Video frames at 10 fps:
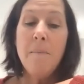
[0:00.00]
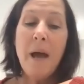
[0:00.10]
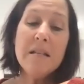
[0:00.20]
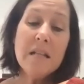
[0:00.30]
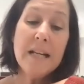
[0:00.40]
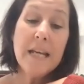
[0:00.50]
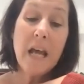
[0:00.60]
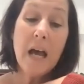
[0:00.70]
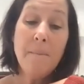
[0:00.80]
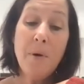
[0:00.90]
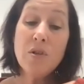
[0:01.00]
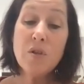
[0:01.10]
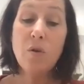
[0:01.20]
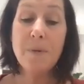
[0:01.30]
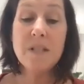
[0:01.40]
Basically, a
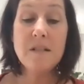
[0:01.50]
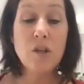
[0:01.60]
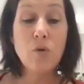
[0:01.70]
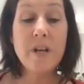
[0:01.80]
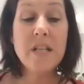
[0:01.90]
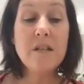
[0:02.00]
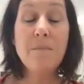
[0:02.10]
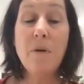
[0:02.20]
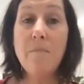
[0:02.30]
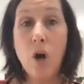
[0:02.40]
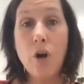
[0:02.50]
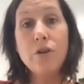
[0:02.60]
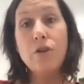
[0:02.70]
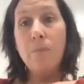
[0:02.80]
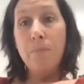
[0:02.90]
personal business agrees to promote
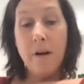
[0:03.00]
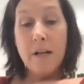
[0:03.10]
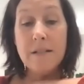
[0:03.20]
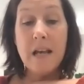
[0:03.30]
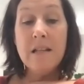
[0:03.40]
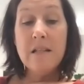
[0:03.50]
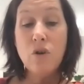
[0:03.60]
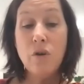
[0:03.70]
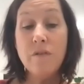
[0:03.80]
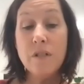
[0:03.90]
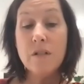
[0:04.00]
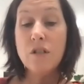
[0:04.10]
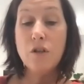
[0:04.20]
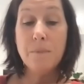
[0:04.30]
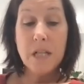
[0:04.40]
your products and
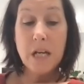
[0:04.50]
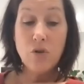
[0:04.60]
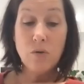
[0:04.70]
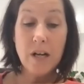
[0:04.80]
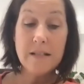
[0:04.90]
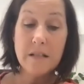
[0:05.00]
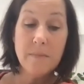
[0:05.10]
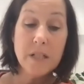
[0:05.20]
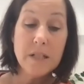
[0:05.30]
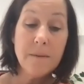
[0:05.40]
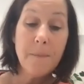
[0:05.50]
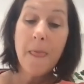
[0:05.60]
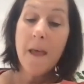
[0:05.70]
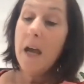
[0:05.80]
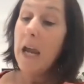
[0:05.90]
services to potential customers.
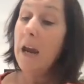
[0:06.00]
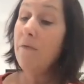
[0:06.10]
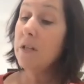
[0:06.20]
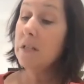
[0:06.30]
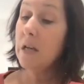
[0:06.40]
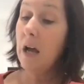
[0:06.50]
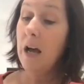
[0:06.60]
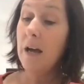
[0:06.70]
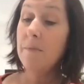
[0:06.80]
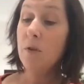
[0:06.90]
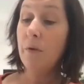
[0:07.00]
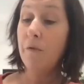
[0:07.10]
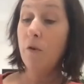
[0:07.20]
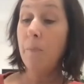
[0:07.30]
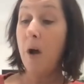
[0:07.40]
Every time the
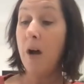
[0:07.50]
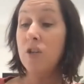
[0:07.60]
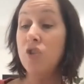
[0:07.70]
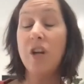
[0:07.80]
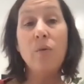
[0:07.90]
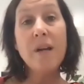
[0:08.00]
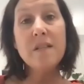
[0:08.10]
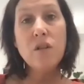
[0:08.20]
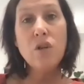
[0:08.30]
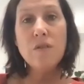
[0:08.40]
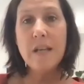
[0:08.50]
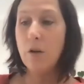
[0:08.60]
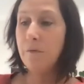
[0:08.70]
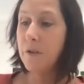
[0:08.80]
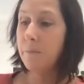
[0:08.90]
referral partner generates a new
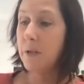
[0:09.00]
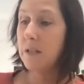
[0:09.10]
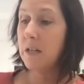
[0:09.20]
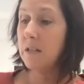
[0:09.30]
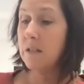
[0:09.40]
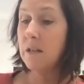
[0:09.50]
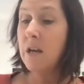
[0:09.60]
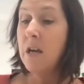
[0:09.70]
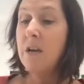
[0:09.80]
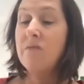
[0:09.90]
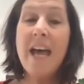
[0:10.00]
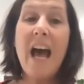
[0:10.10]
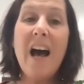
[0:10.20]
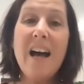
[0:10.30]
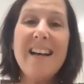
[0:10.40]
sale for the business, they
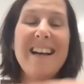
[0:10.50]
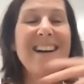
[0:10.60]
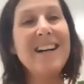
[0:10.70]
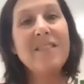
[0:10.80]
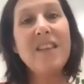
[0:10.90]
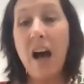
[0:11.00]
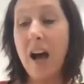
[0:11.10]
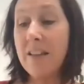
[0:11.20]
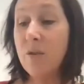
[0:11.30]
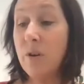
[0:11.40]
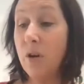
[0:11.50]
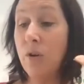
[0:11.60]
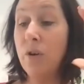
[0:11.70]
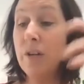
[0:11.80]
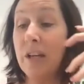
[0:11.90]
either
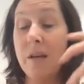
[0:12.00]
earn a